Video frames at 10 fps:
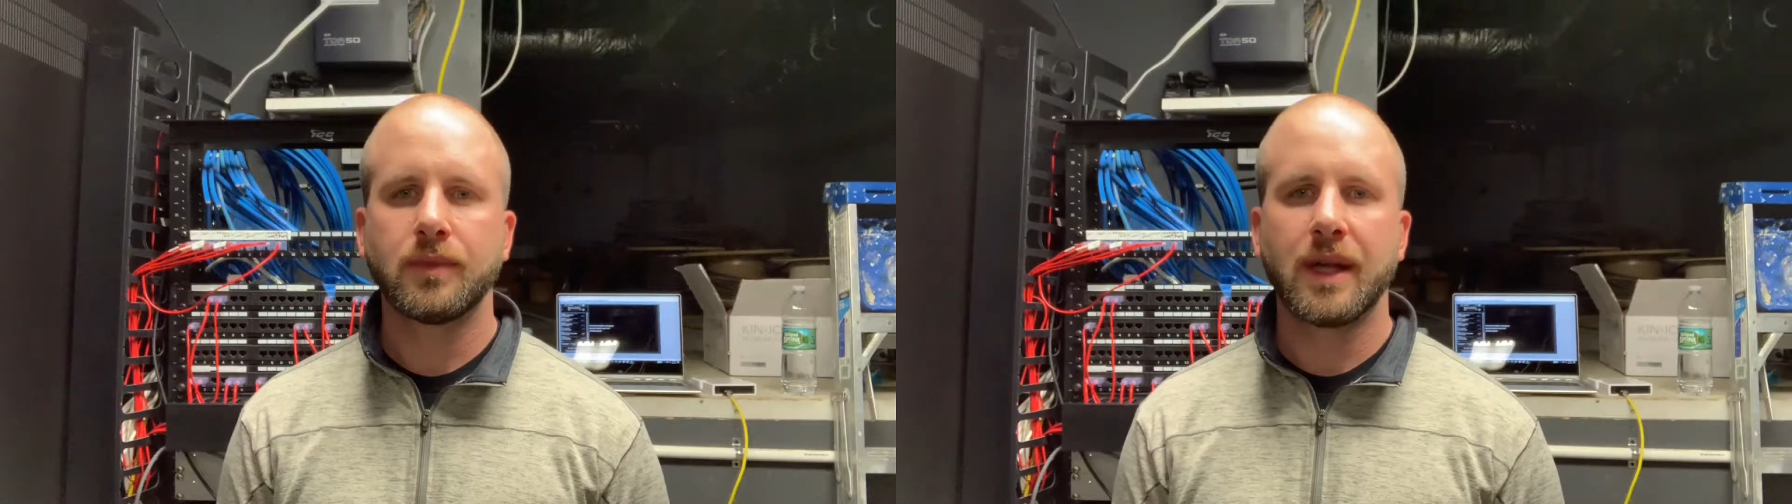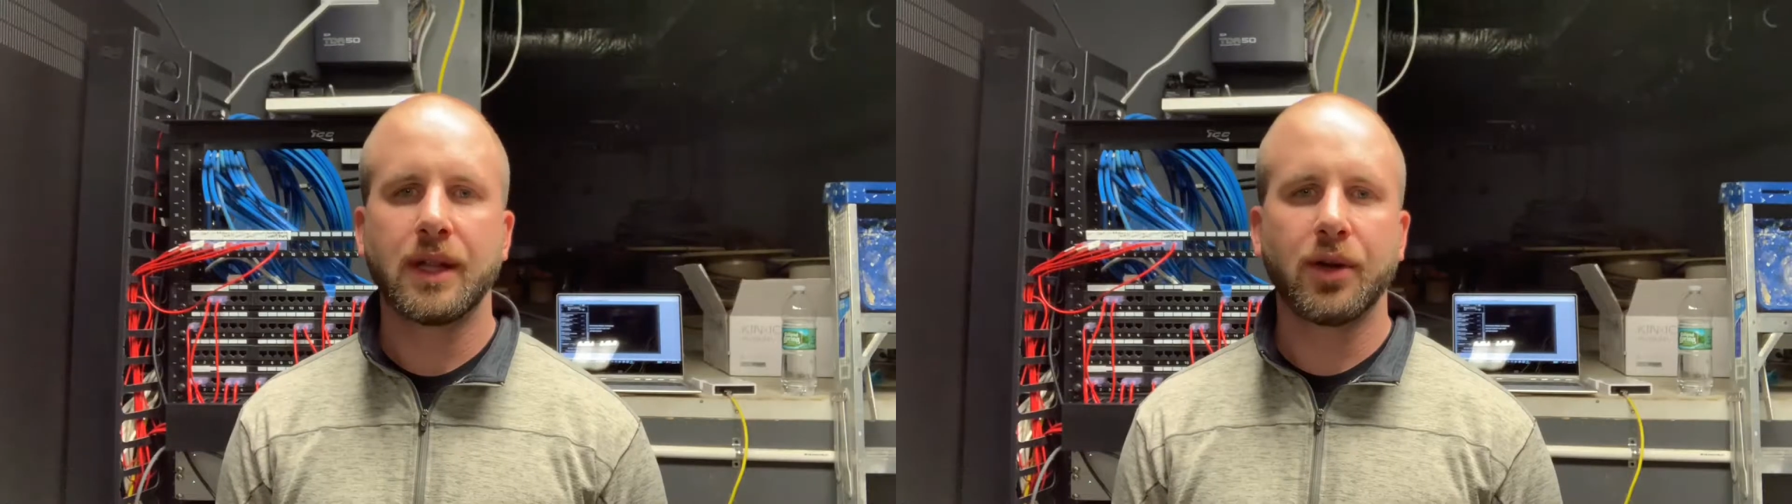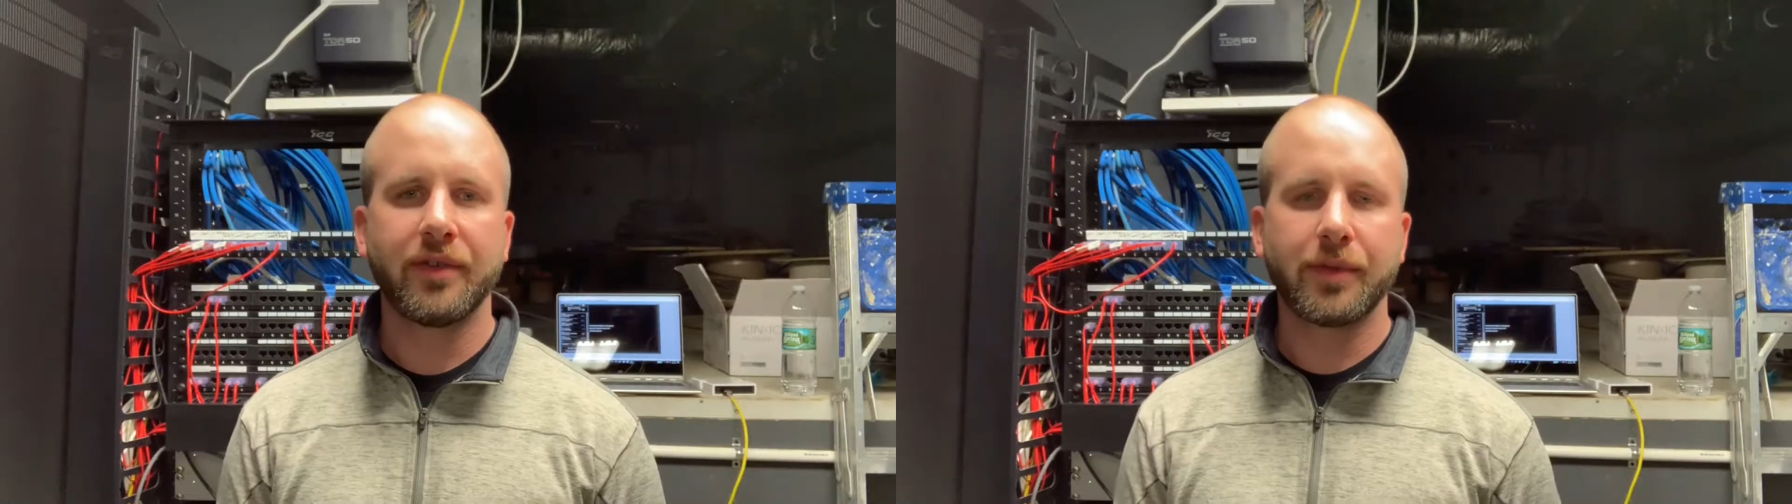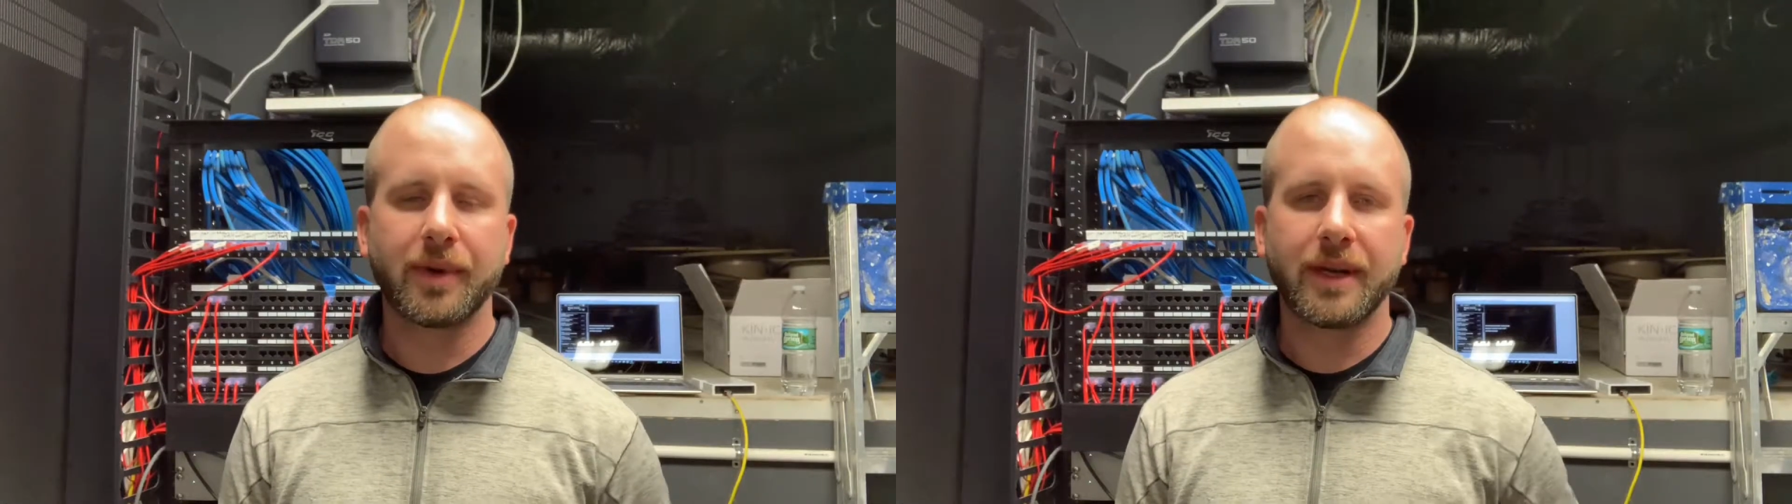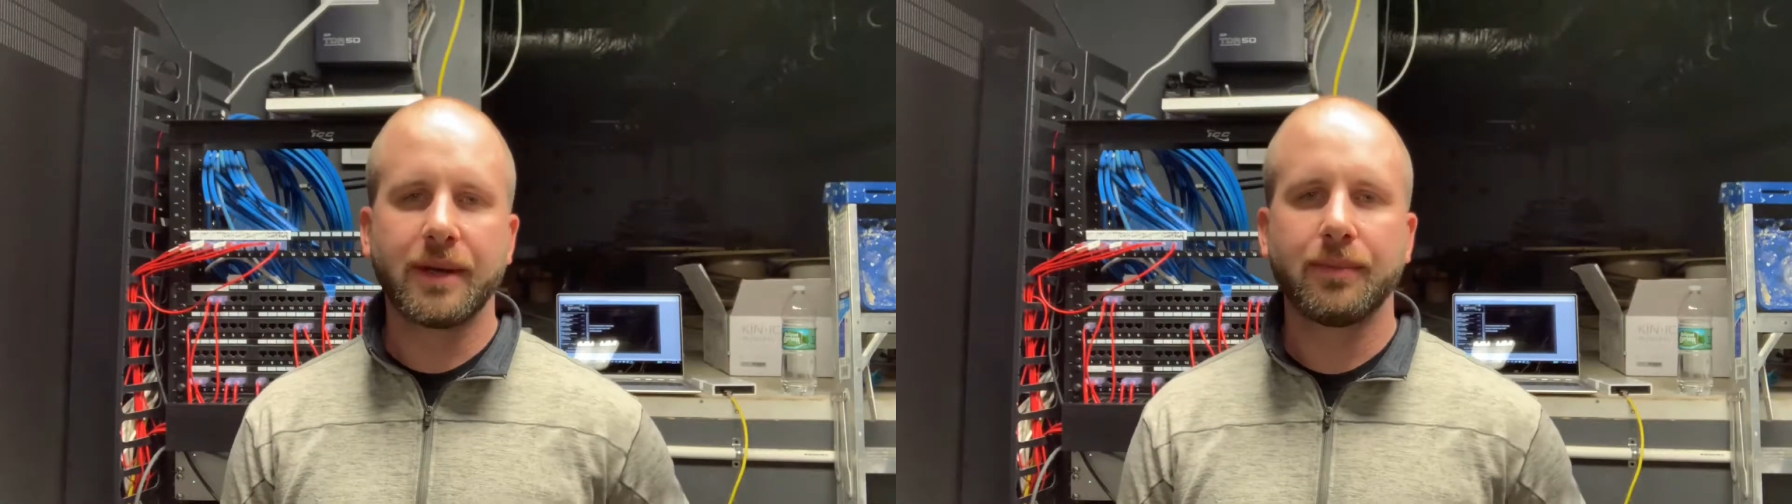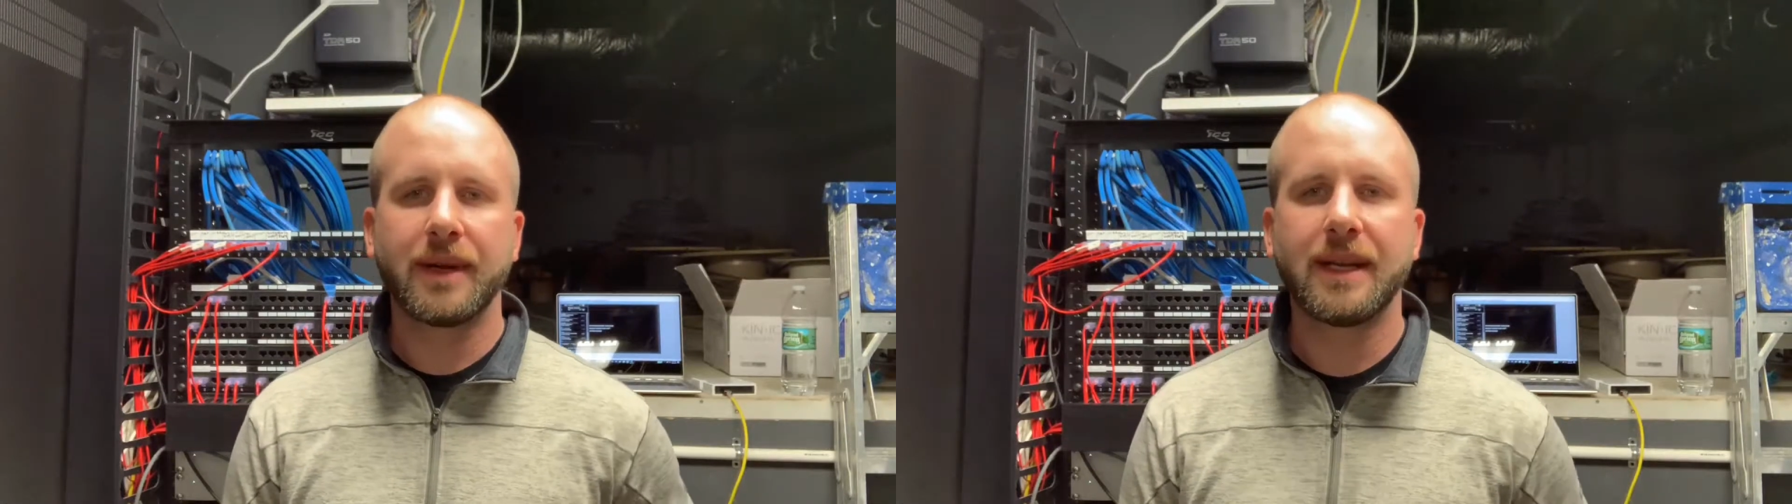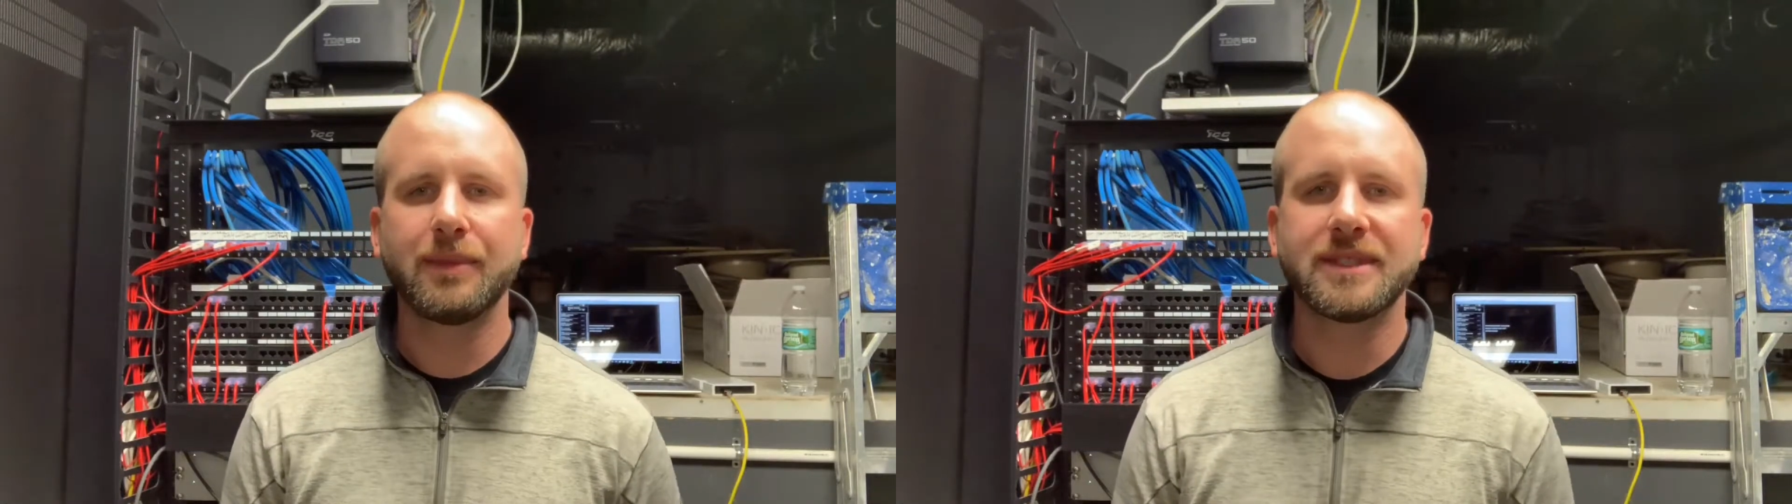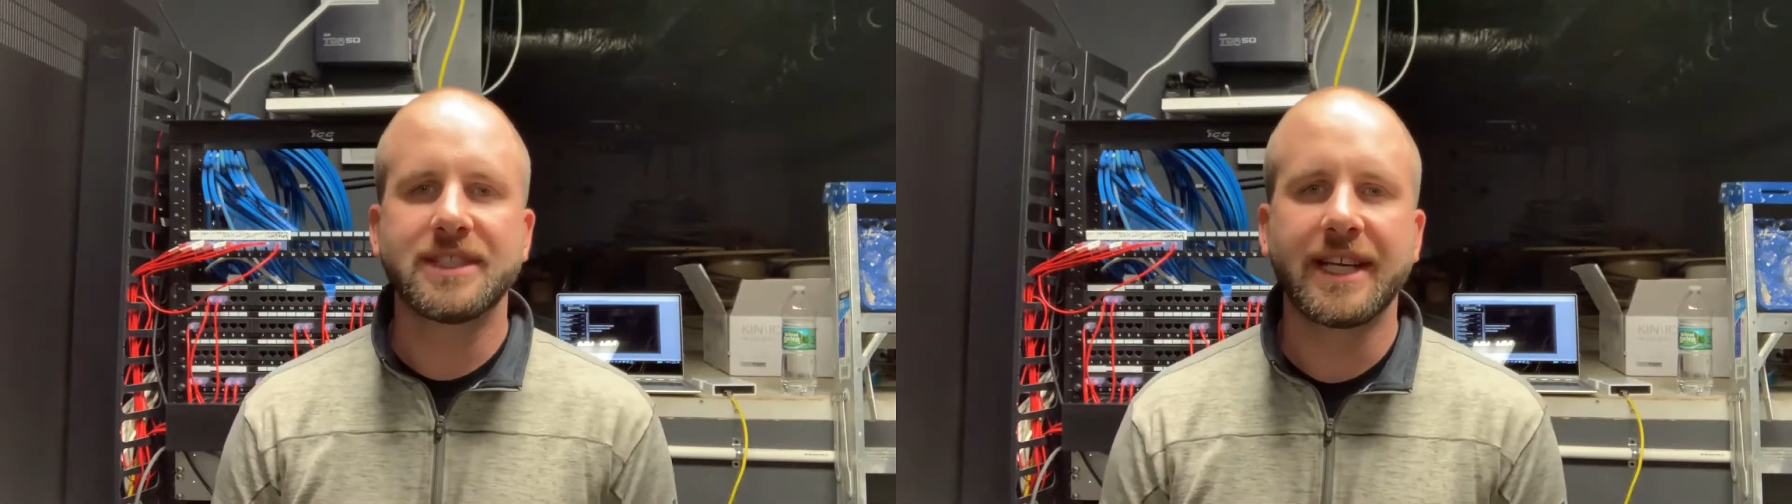Hello everybody, my
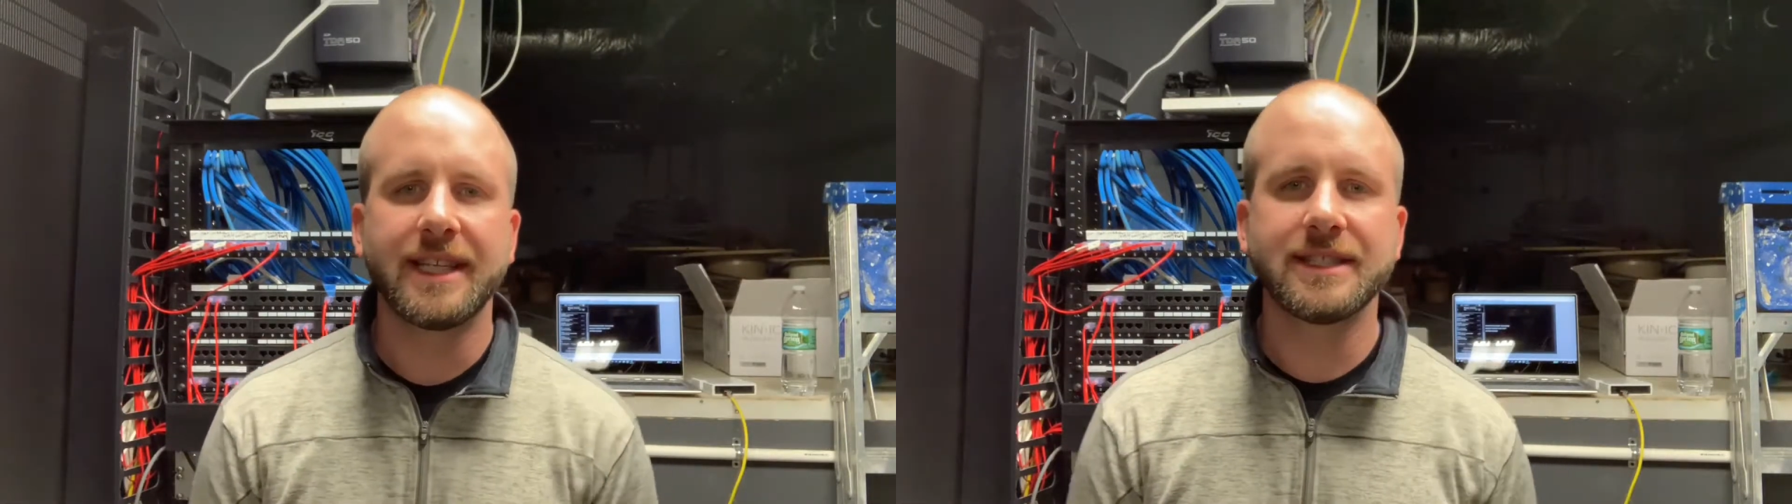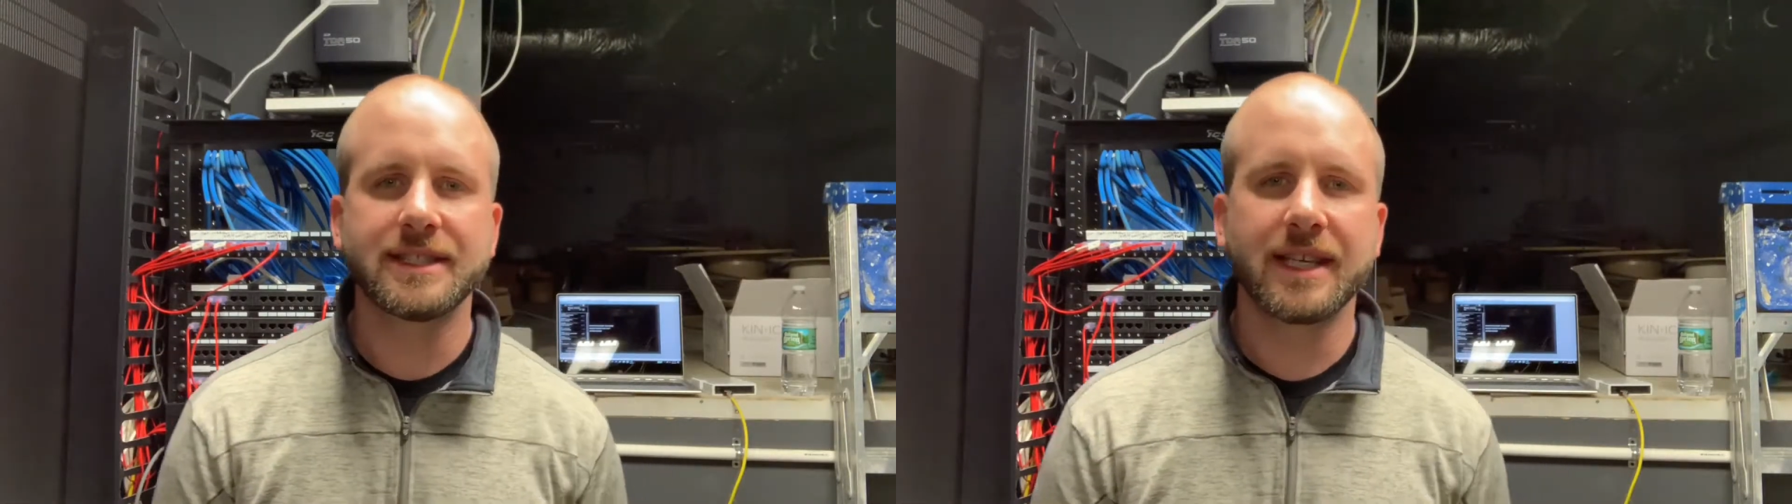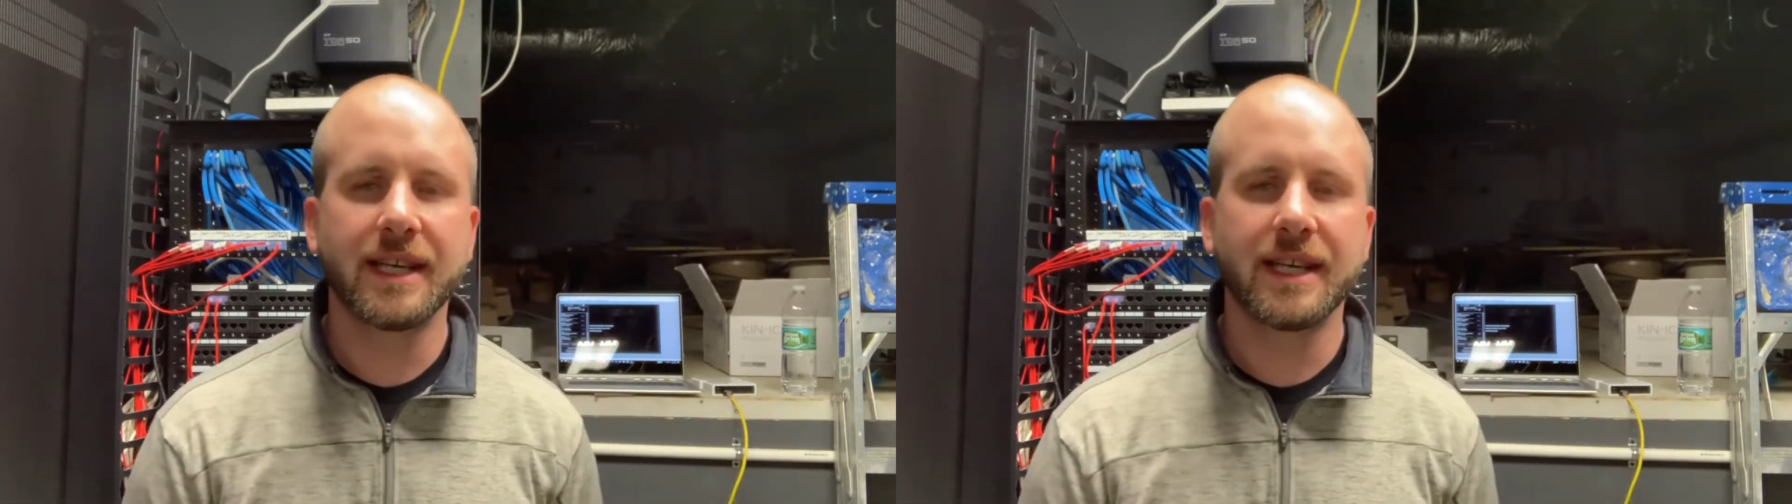name is Chase